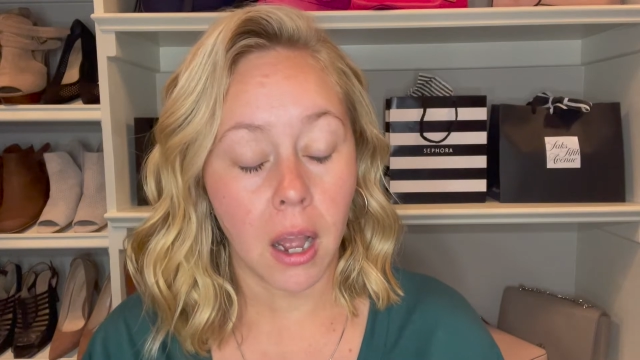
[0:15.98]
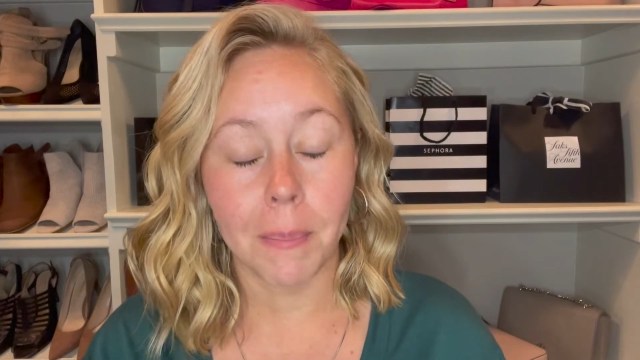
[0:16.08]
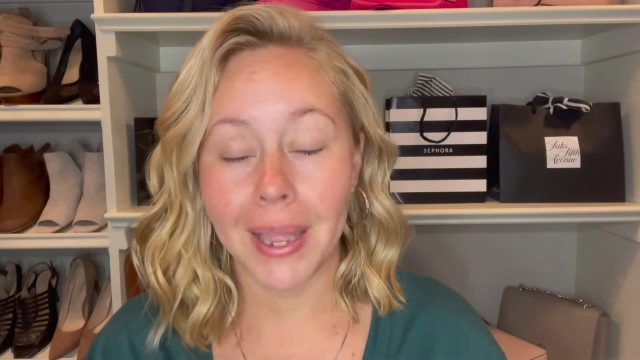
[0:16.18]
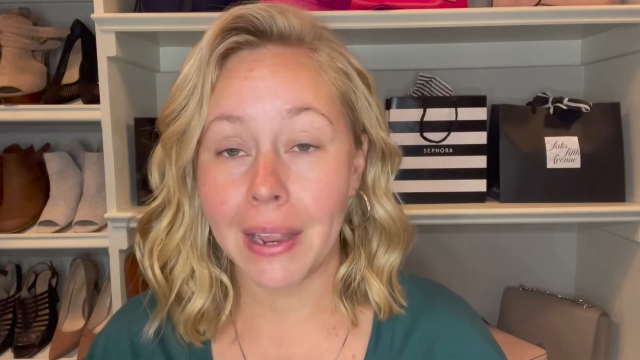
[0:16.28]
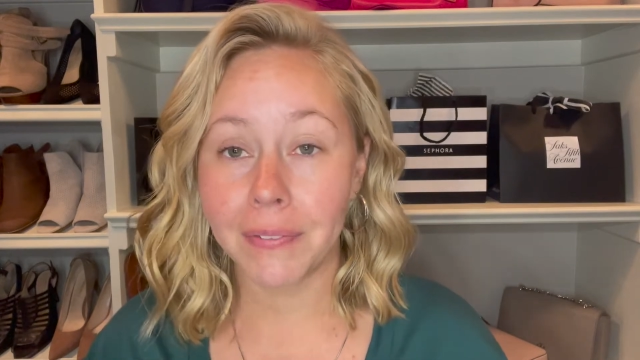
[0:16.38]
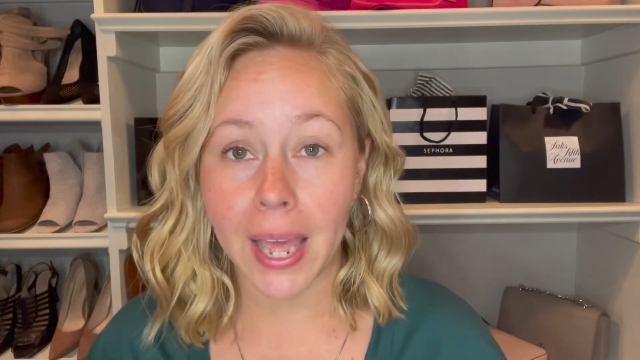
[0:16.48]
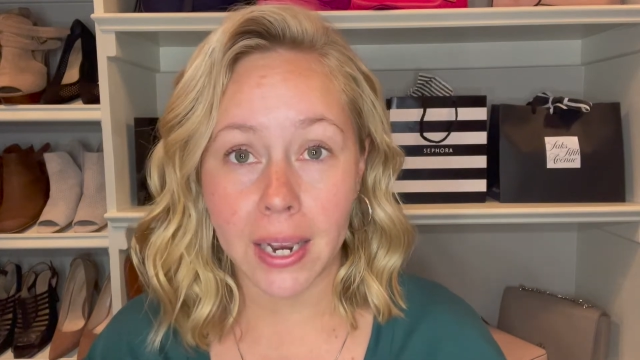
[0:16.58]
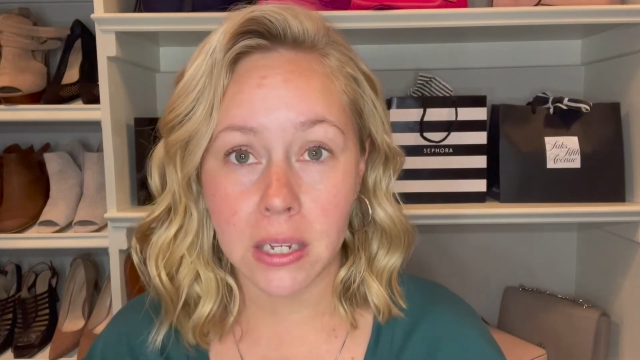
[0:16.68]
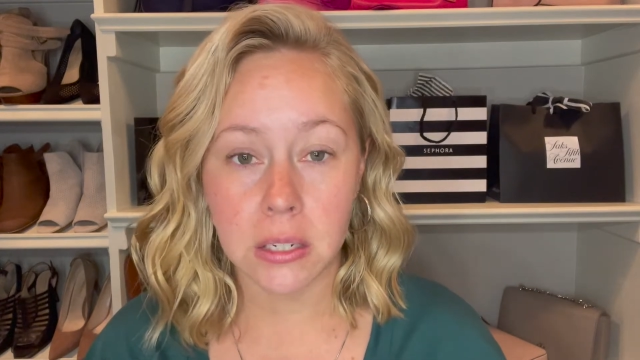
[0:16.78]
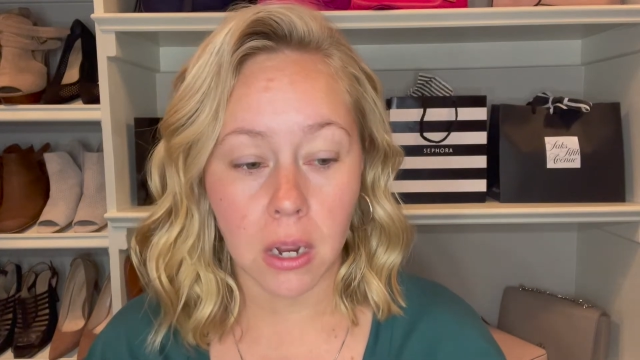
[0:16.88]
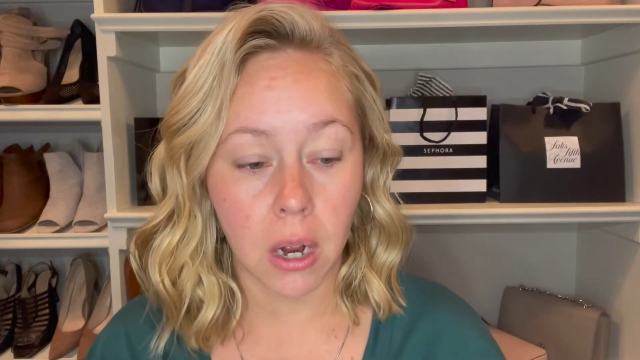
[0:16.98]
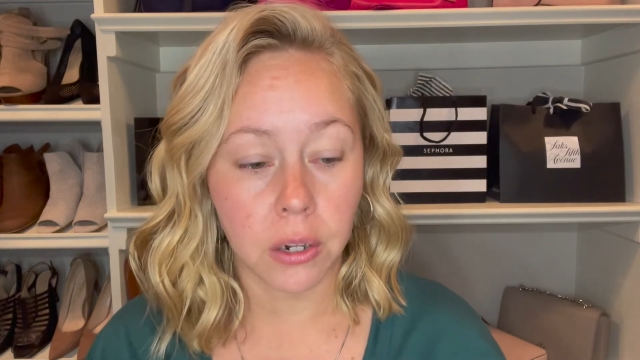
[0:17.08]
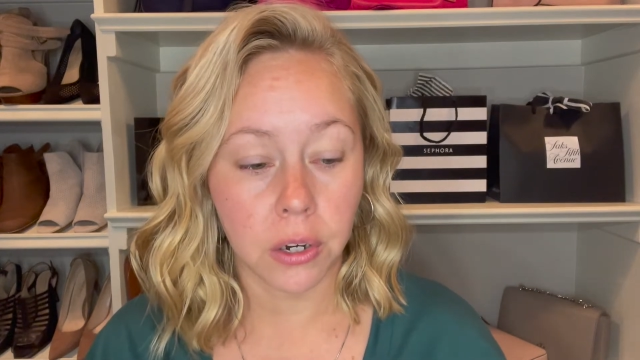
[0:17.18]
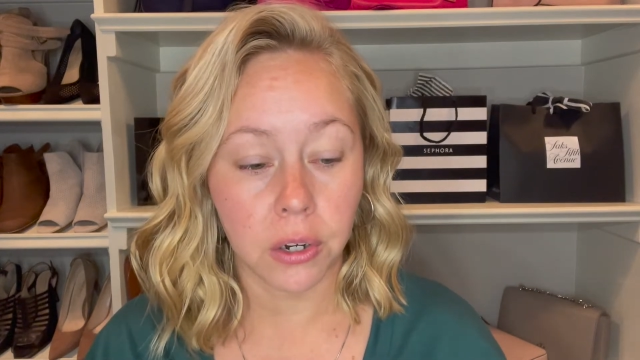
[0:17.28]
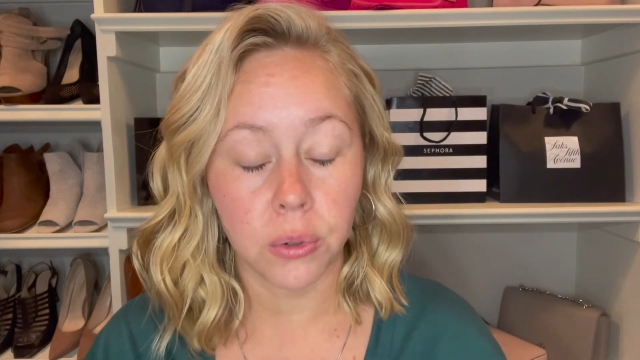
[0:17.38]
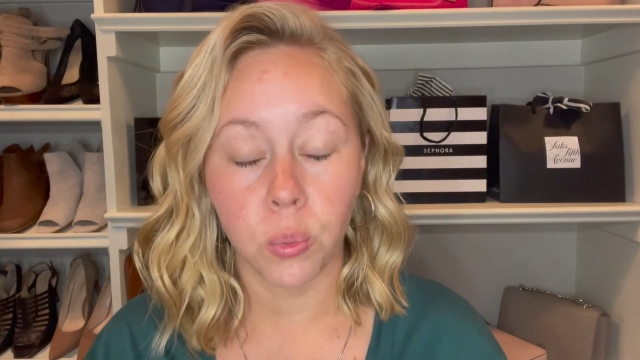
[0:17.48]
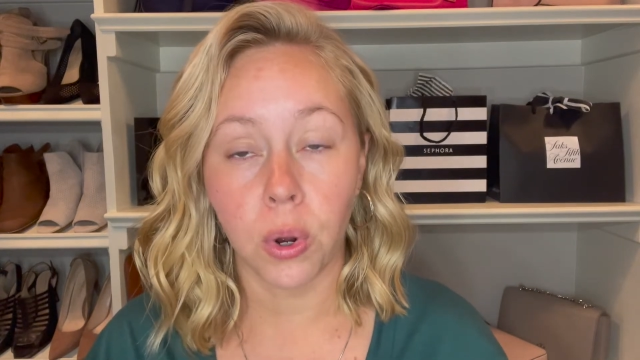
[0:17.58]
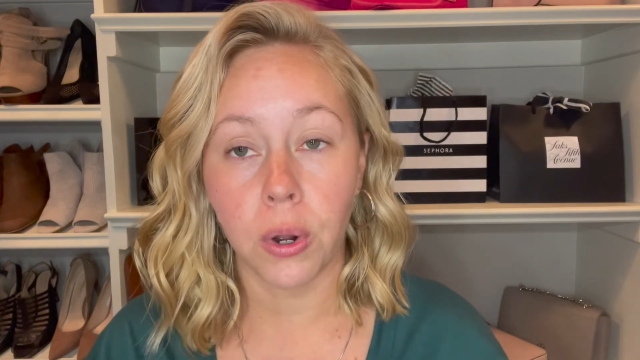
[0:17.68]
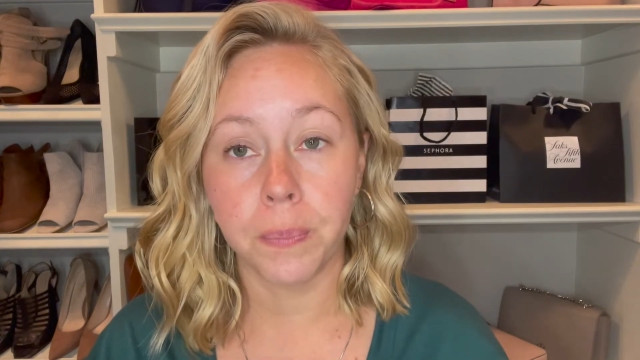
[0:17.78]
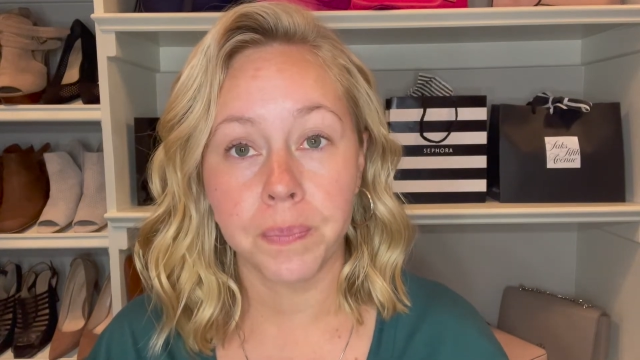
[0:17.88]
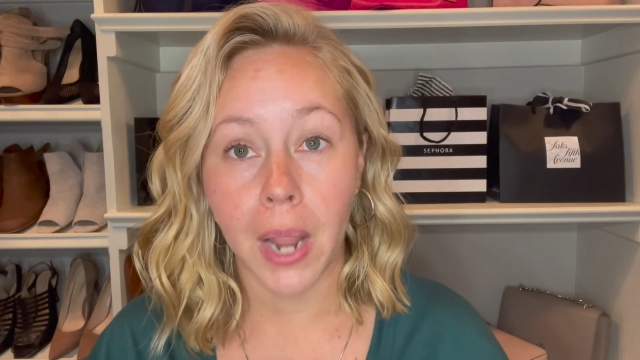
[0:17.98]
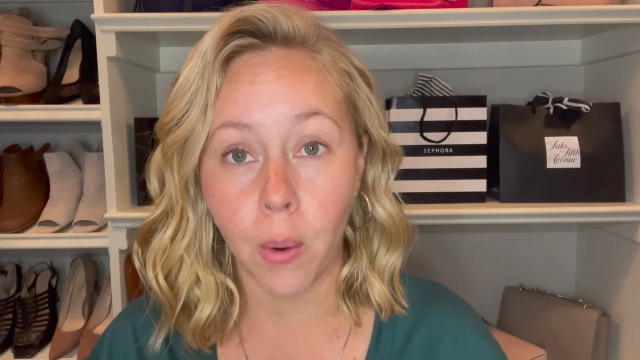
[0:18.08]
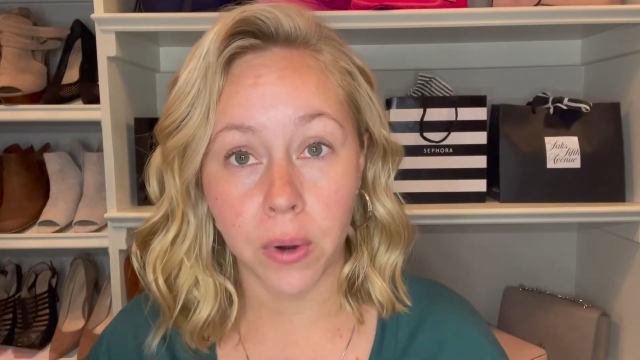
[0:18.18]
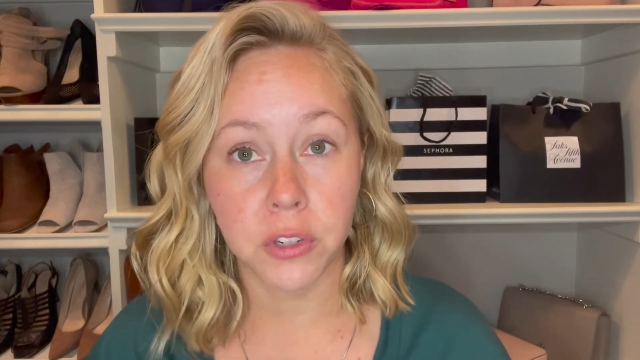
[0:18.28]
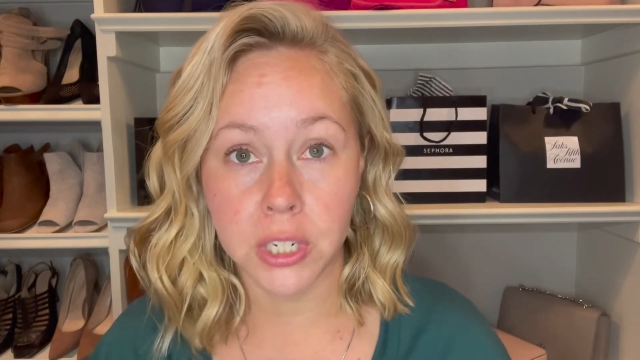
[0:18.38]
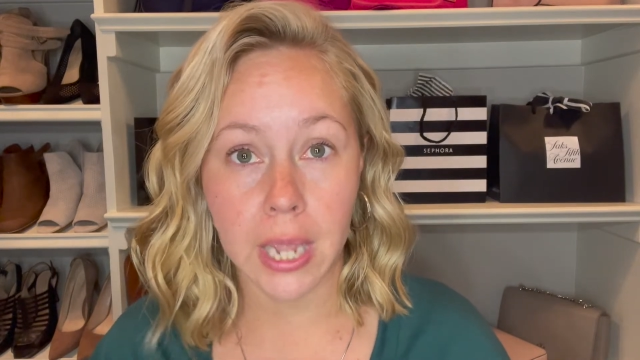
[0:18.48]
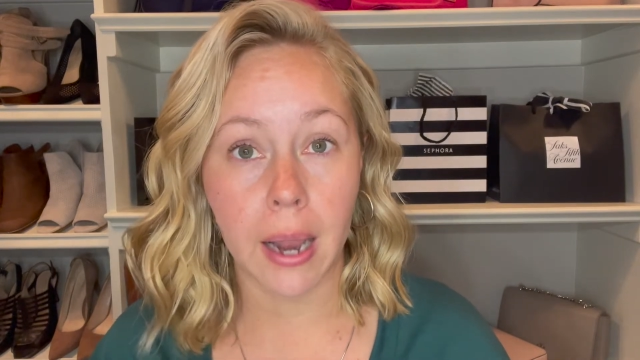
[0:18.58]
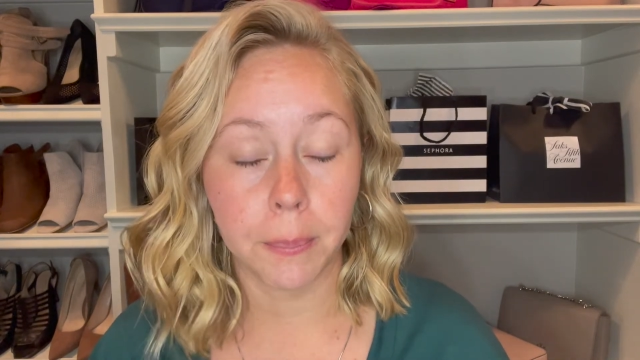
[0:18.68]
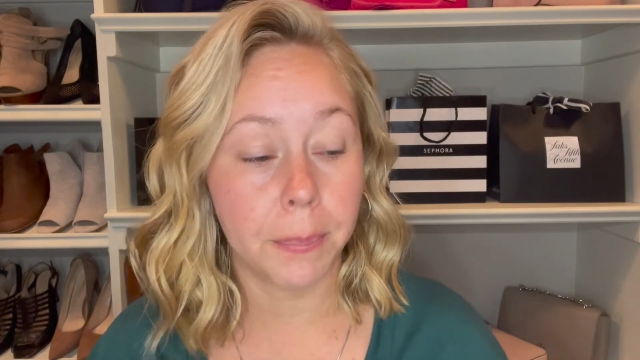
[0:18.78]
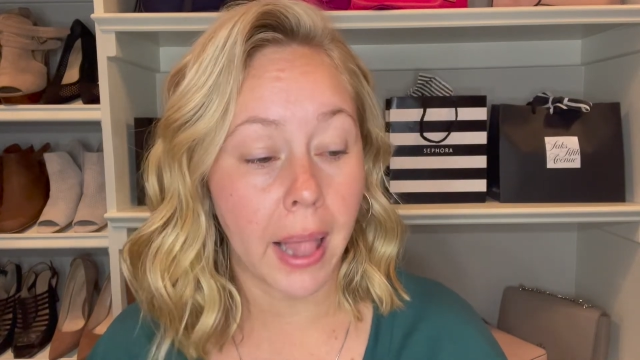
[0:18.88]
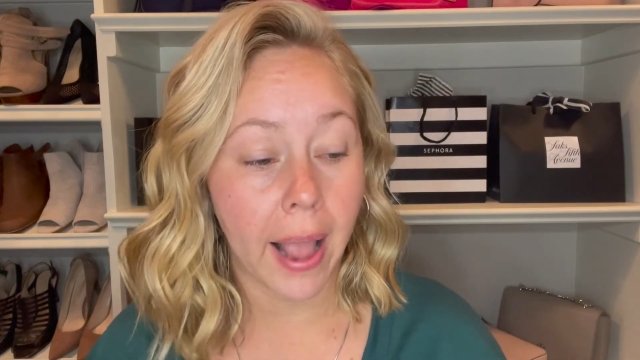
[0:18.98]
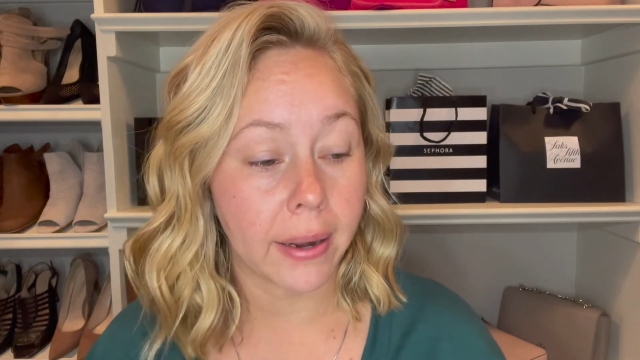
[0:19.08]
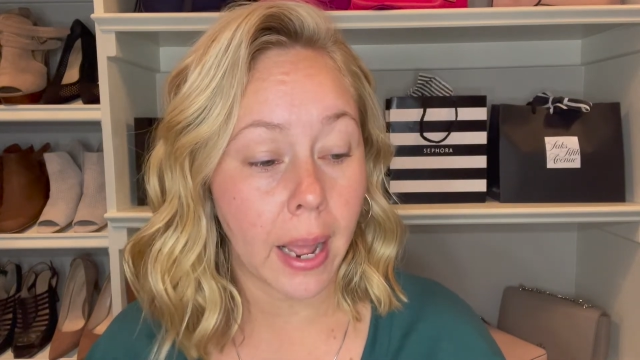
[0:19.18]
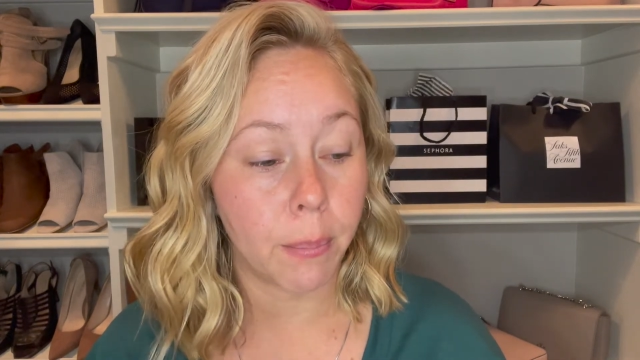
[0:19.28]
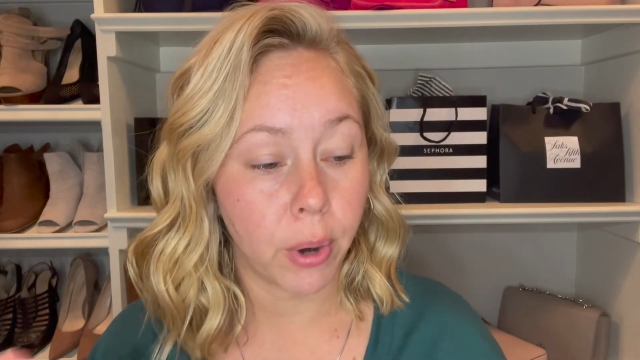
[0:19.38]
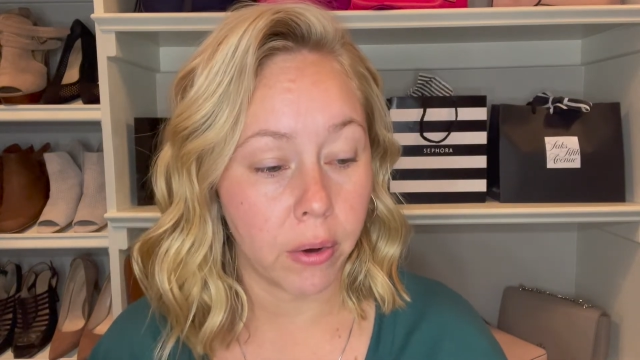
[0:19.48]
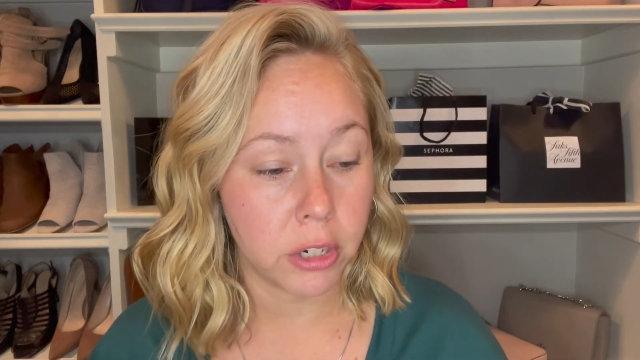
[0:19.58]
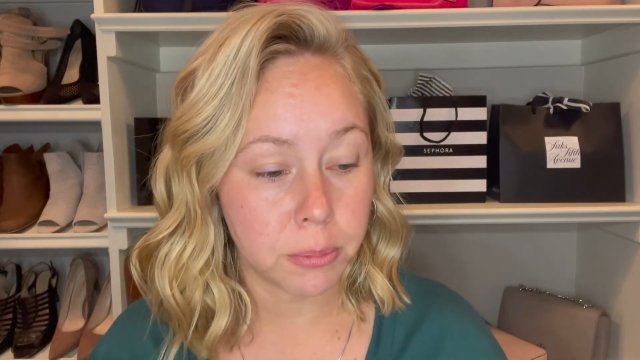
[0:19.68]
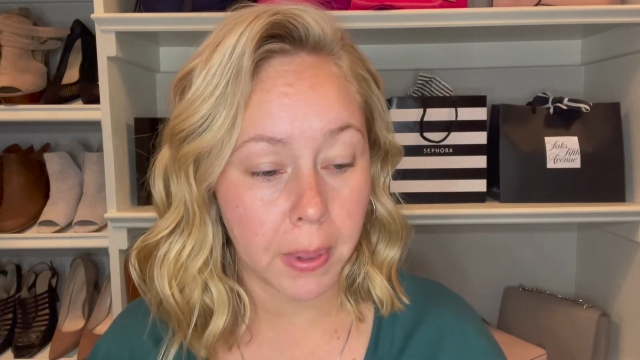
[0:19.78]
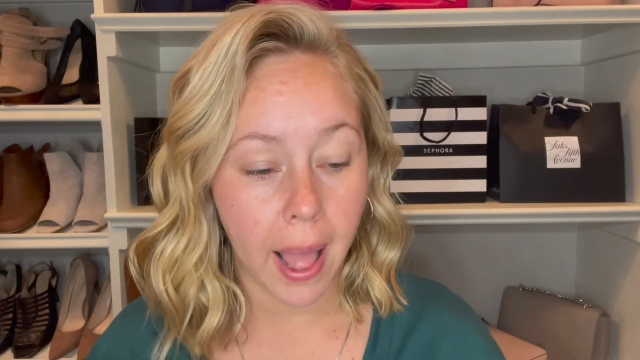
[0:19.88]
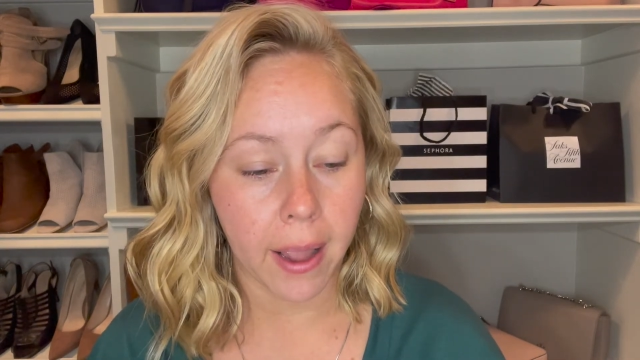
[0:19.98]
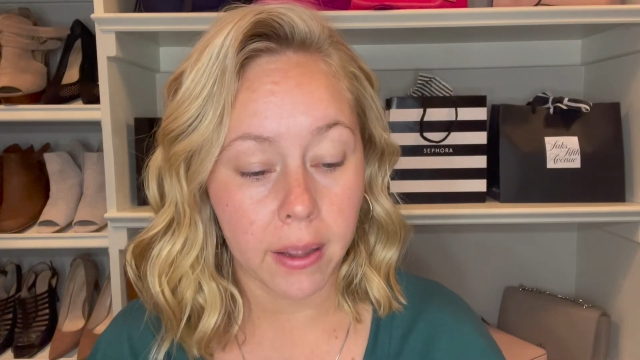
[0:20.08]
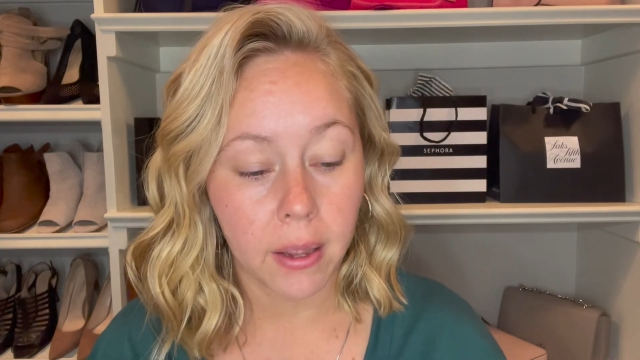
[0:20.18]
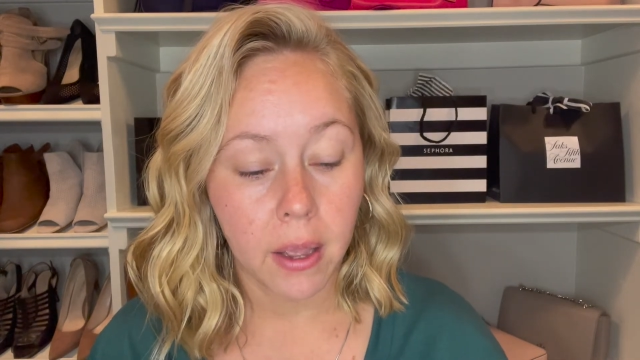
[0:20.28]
if that is a color. Well, I would have just gotten black, not brownish black.